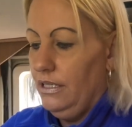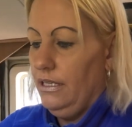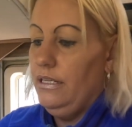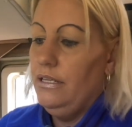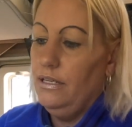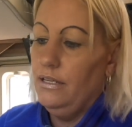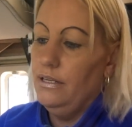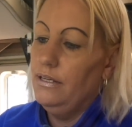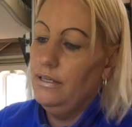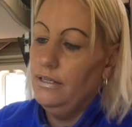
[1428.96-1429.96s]
I
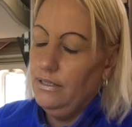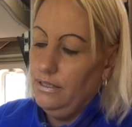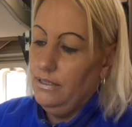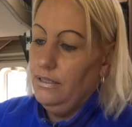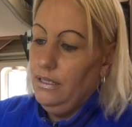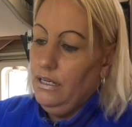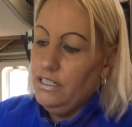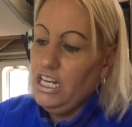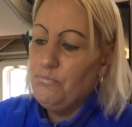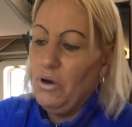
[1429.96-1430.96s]

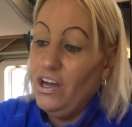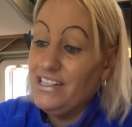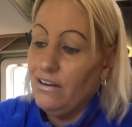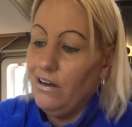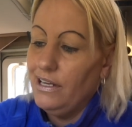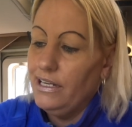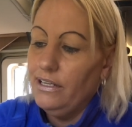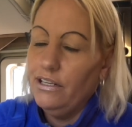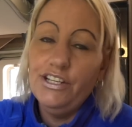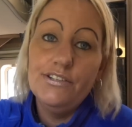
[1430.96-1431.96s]
don't mind
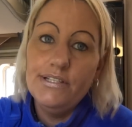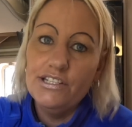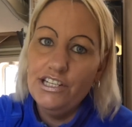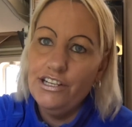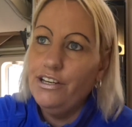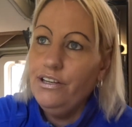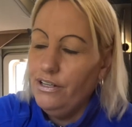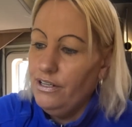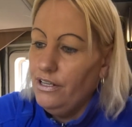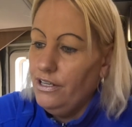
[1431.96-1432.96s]
ironing. I used to
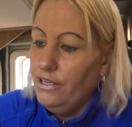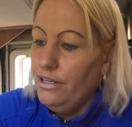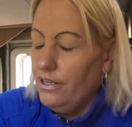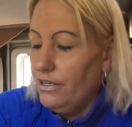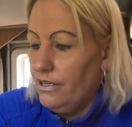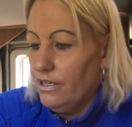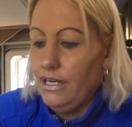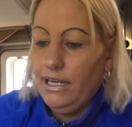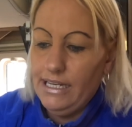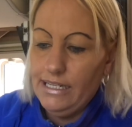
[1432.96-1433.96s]

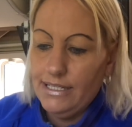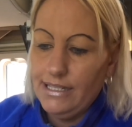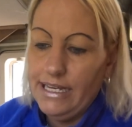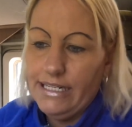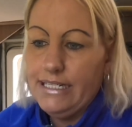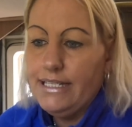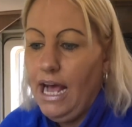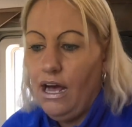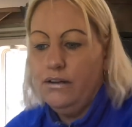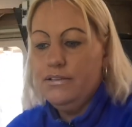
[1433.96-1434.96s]
clean this lady's
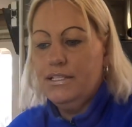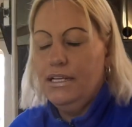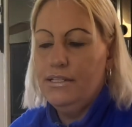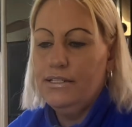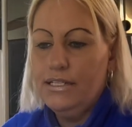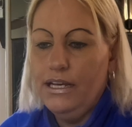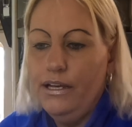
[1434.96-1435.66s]
house and